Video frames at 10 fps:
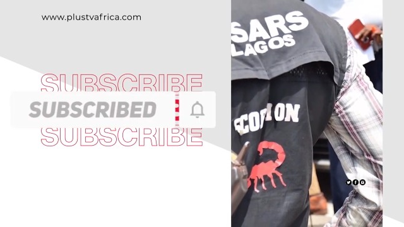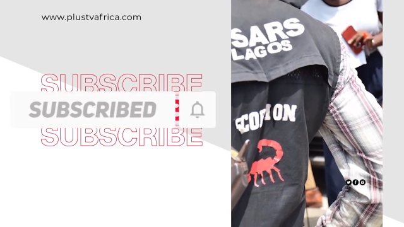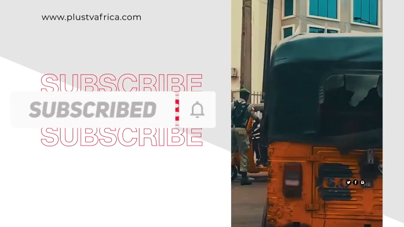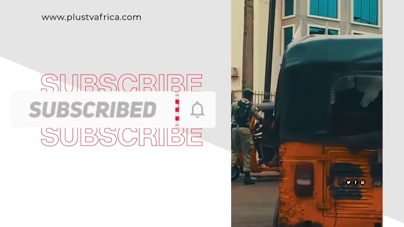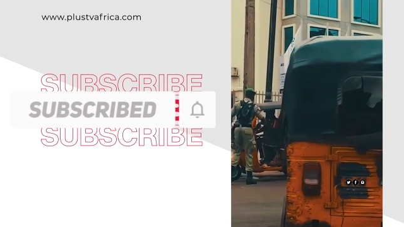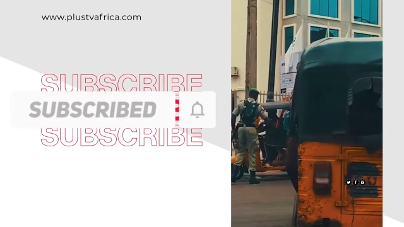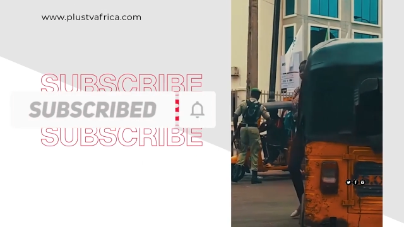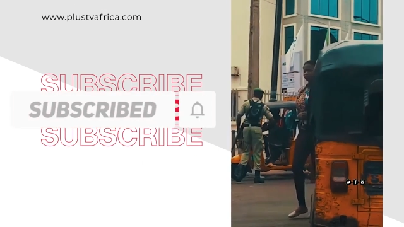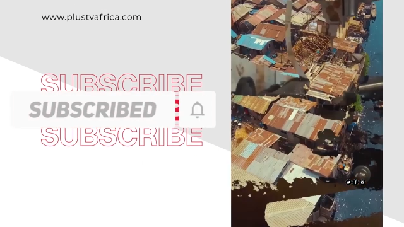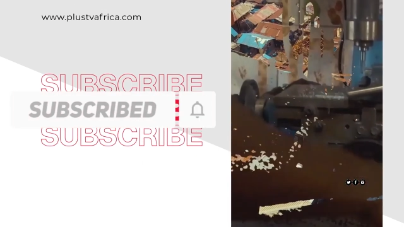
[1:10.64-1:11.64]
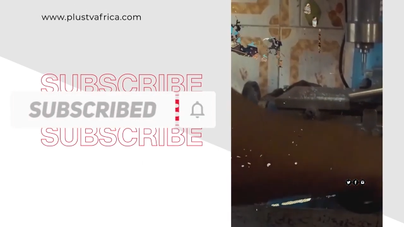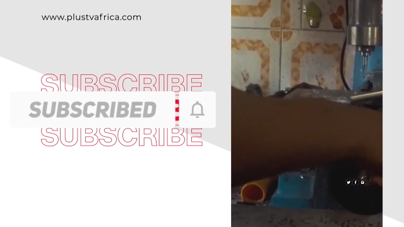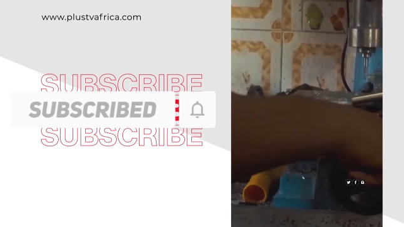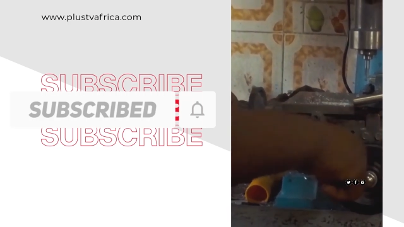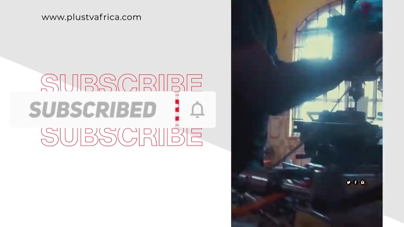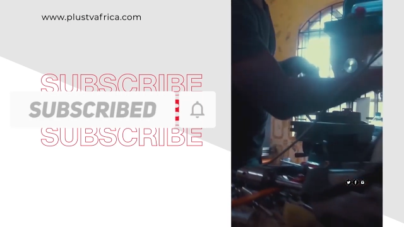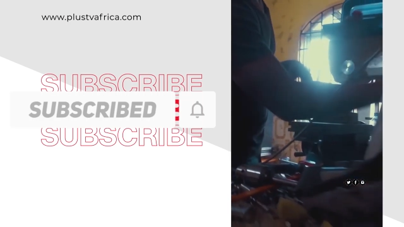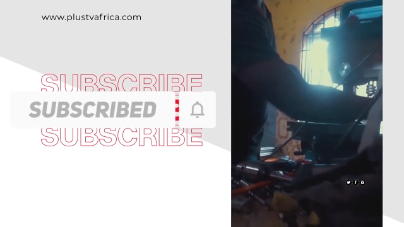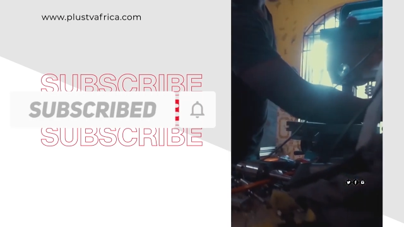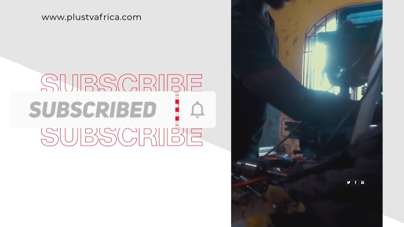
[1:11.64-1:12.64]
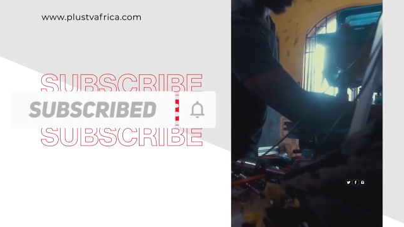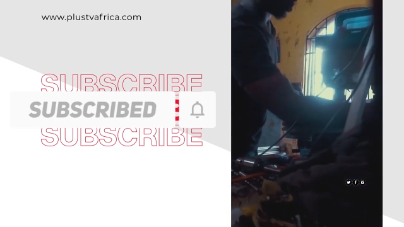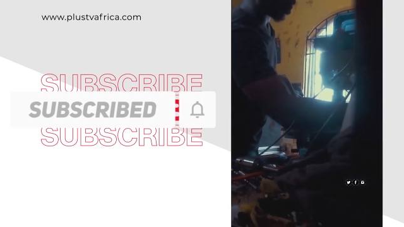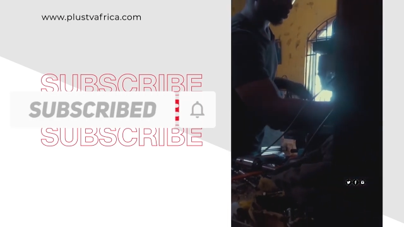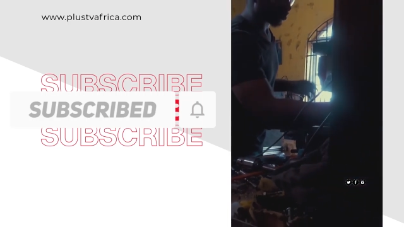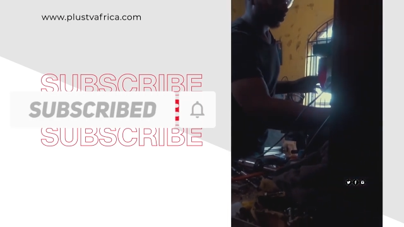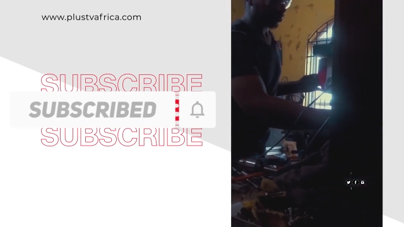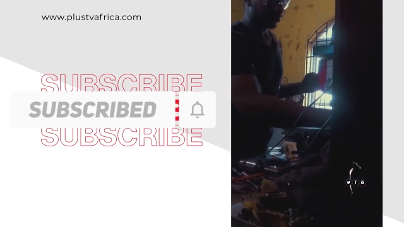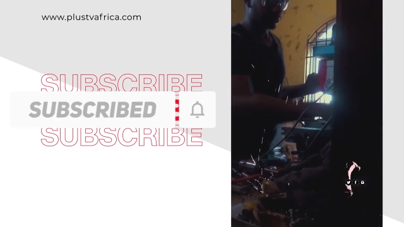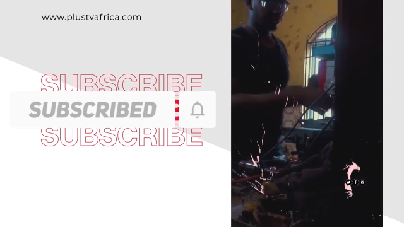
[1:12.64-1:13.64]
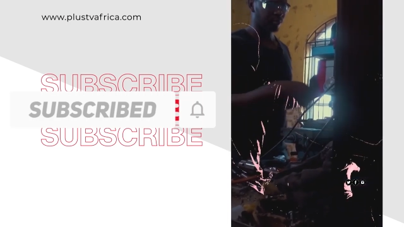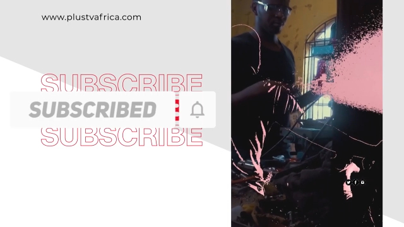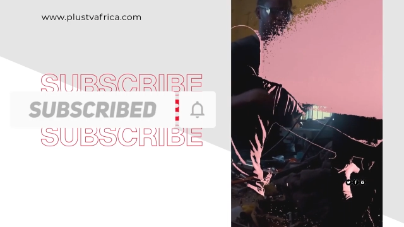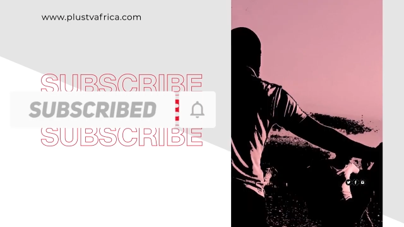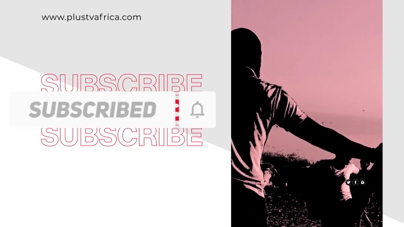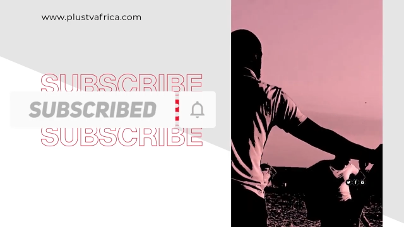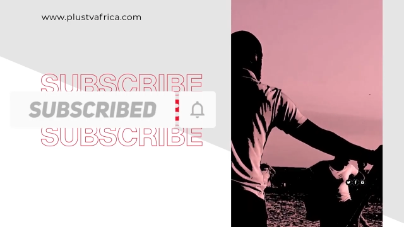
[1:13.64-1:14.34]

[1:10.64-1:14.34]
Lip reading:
(no speaker visible)